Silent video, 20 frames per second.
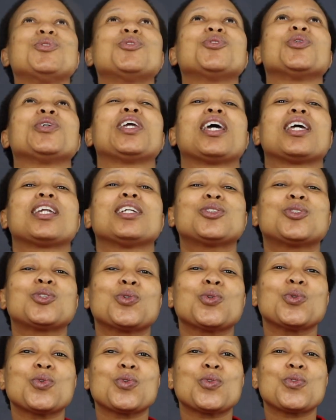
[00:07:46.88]
to get it
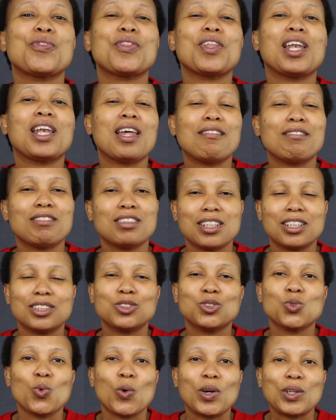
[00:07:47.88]
to the level
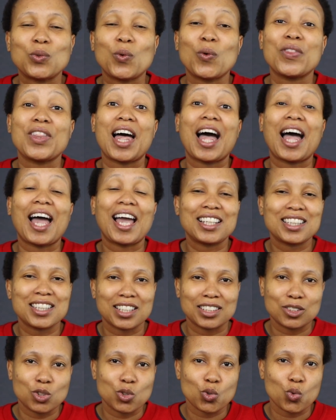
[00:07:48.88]
that you want, or the height
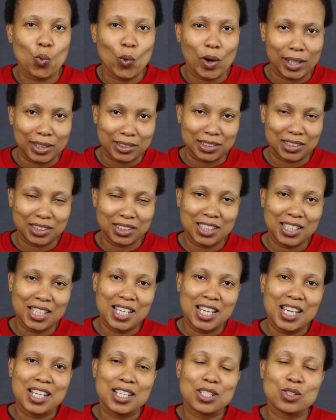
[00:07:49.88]
that you want,
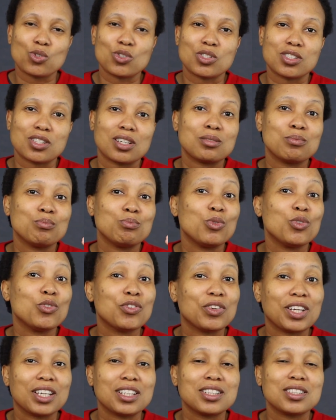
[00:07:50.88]
to start
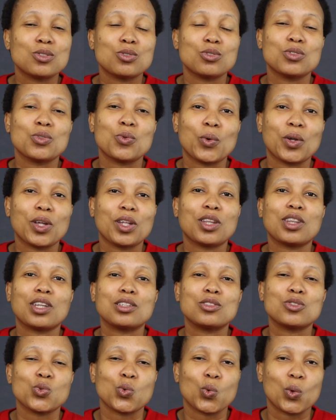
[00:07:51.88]
moving it to the way
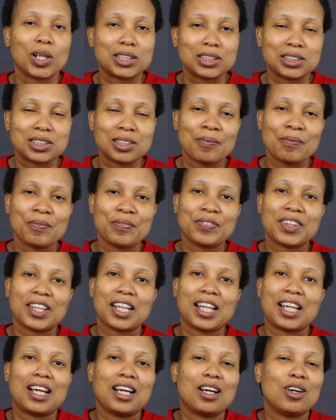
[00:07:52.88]
that you want,
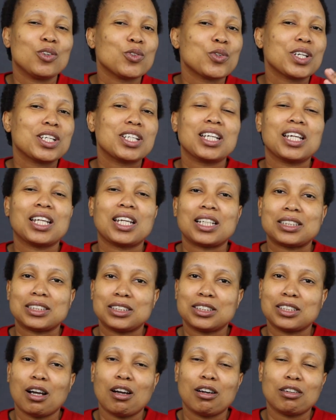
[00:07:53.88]
already it
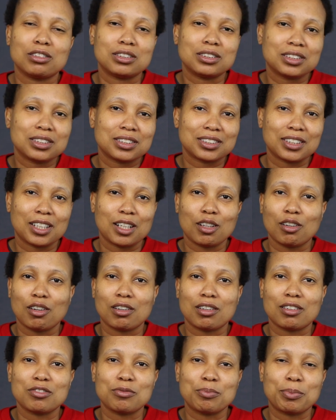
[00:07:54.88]
has charged a
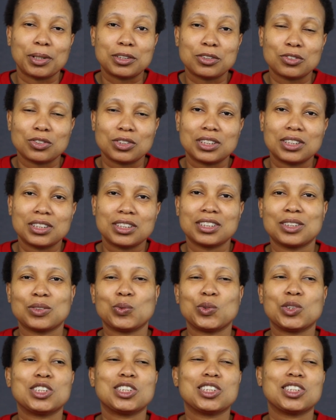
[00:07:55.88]
lot of batteries,
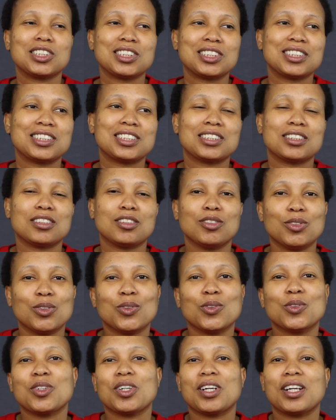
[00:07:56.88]
which is,
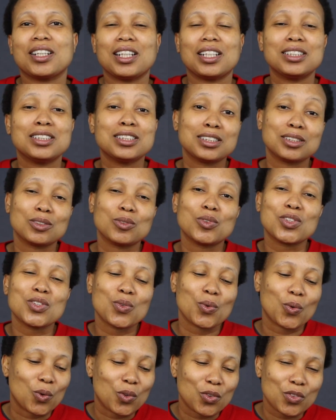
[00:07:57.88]
that's
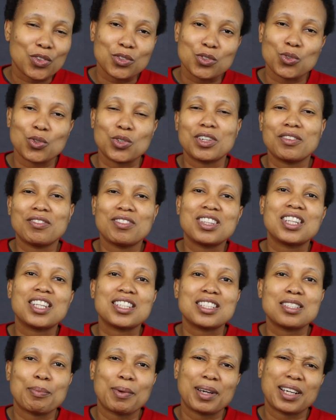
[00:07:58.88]
with all the drone, even
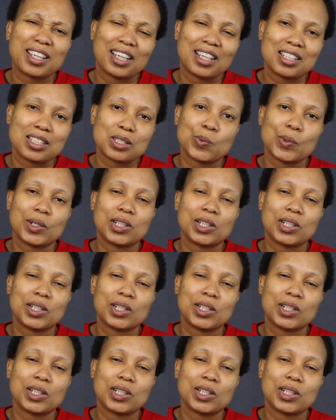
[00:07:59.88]
the Spark as